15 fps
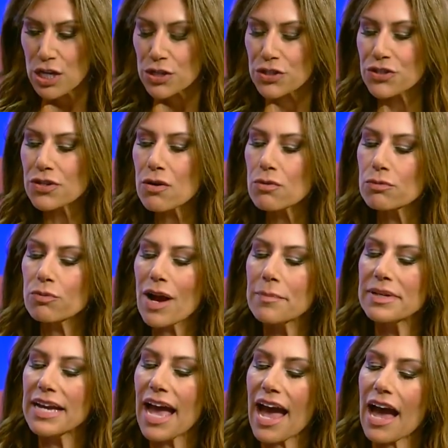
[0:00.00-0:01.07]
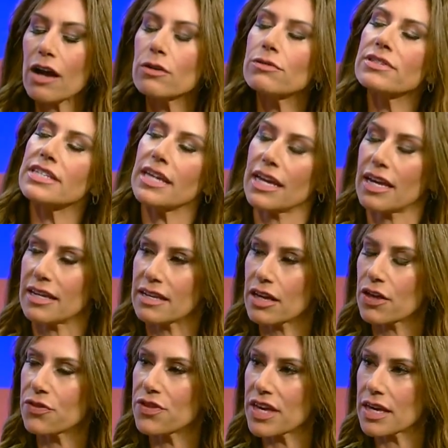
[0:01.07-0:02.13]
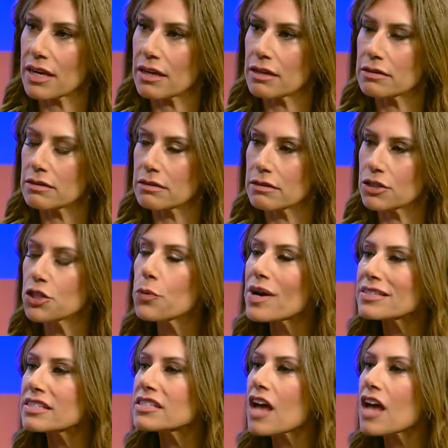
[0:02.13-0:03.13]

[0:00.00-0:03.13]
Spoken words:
So, Remy, how did the U.S.